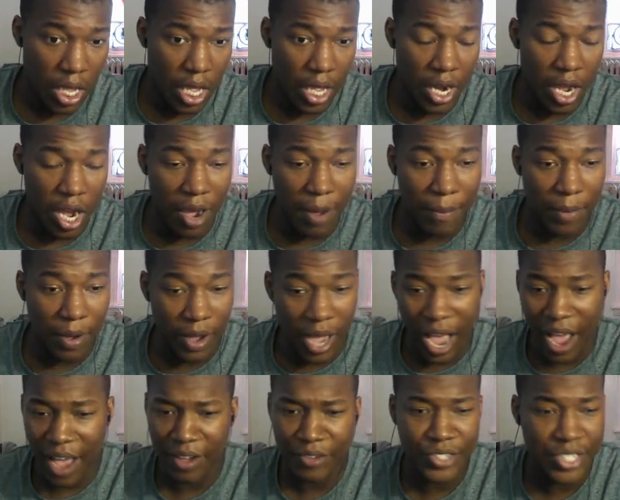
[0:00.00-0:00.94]
And
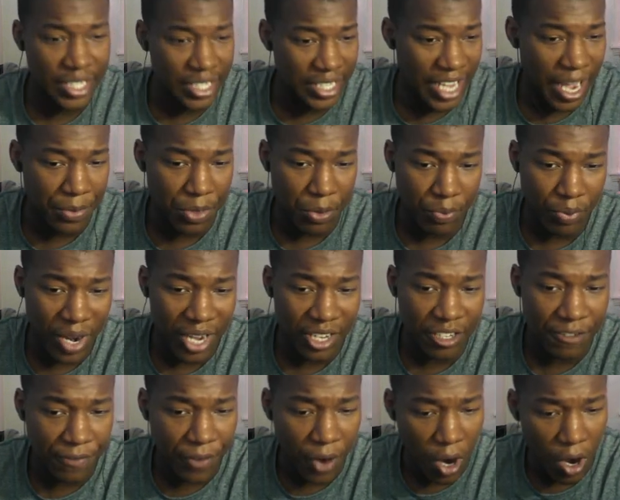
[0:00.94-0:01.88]
obviously Captain
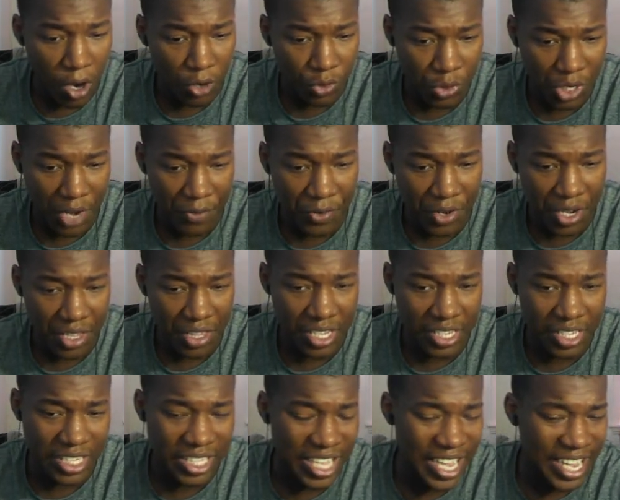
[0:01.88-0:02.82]
Price falls, whatever, in
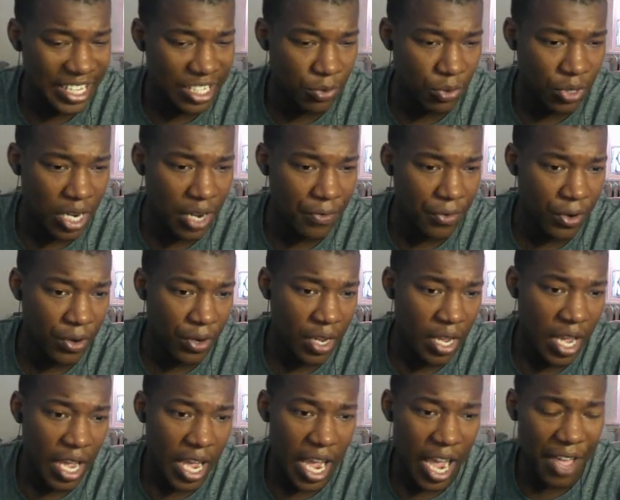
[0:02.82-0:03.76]
this glass or whatever,
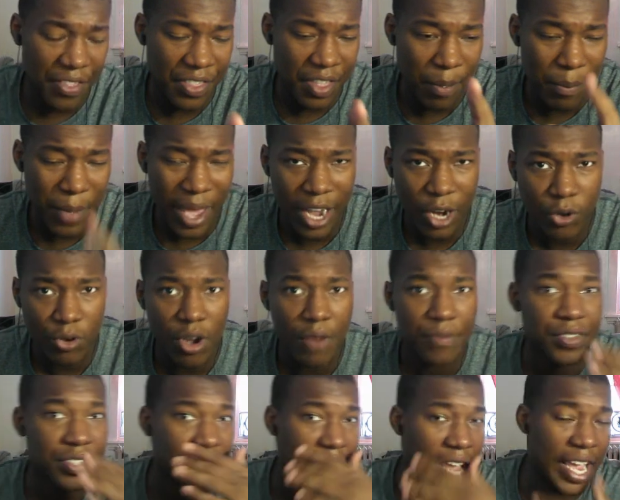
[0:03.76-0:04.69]
and then
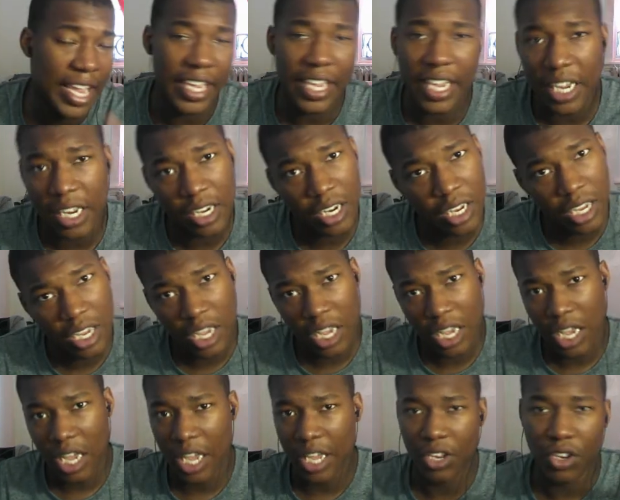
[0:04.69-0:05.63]
Makarov is hanging,
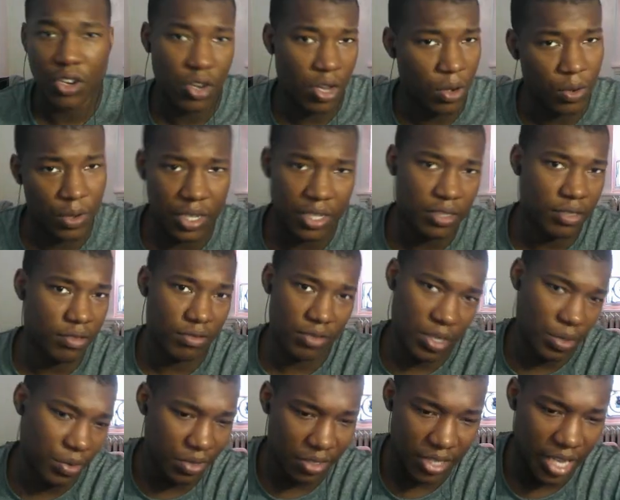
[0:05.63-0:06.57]
and
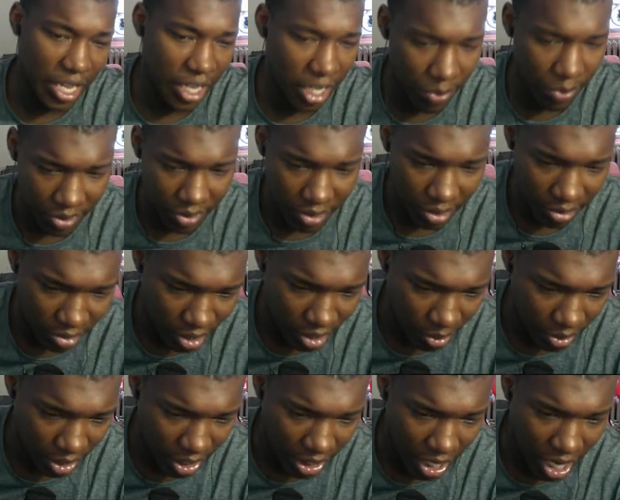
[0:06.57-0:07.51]
he's hanging with
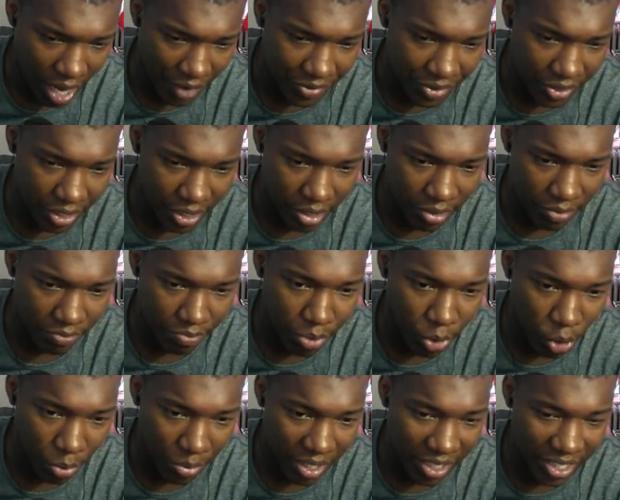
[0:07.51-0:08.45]
the, obviously
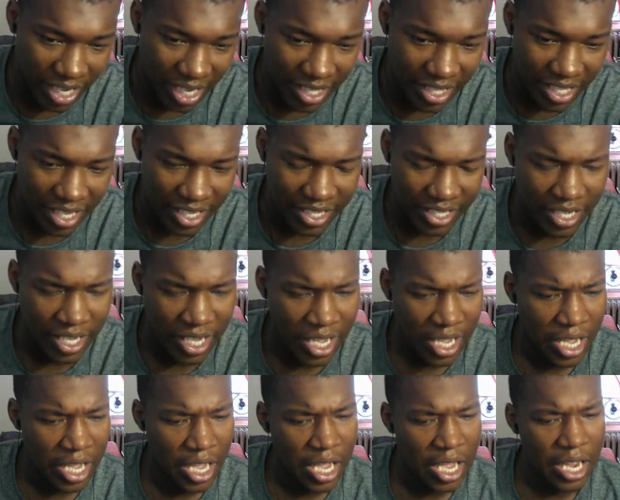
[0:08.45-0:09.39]
boom, he's like this.
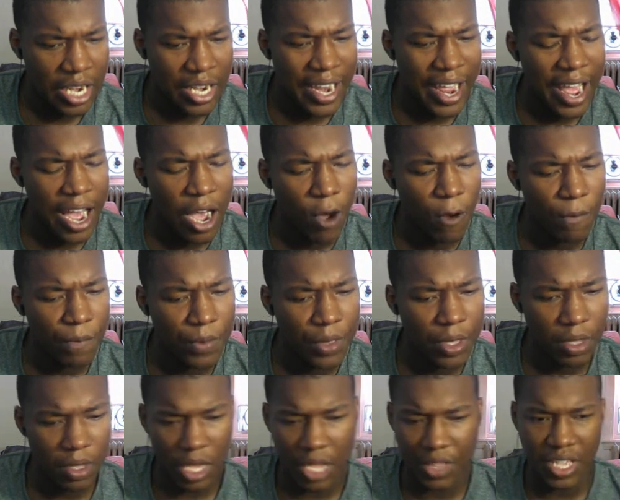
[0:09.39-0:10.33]
Now
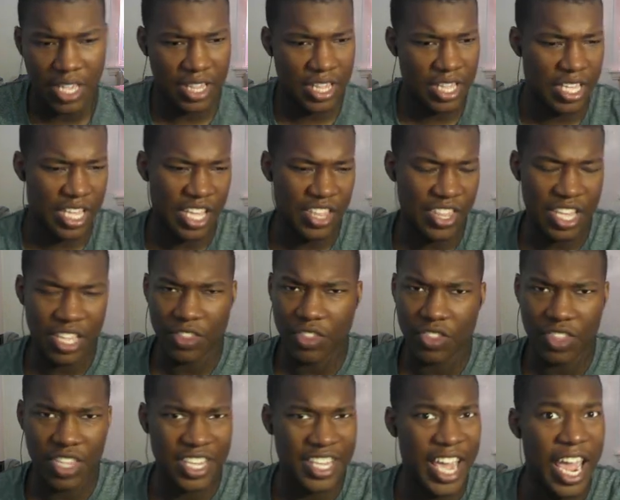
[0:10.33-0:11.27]
and then
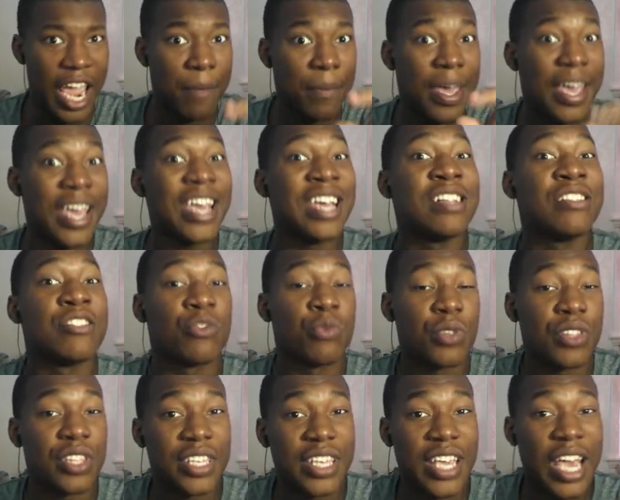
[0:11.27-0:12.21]
the game
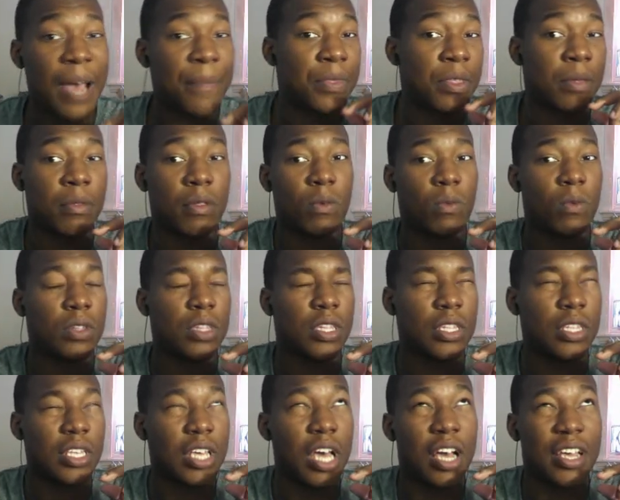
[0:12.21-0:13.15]
ends with Captain
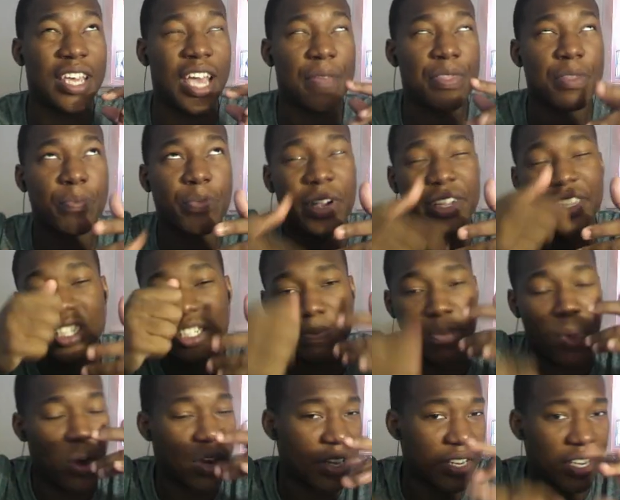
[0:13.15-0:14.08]
Price
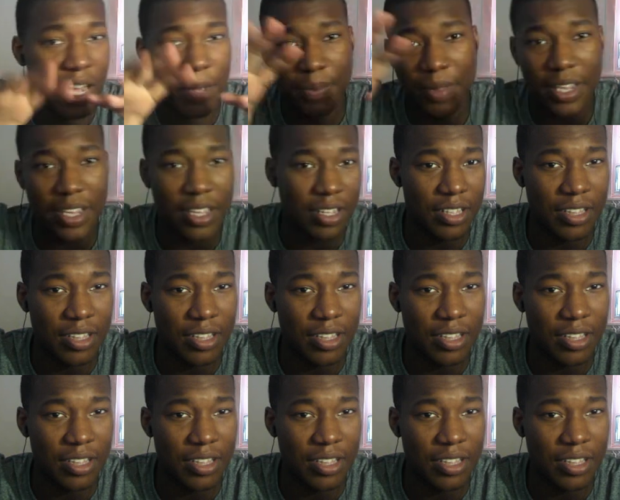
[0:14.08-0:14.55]
sparking up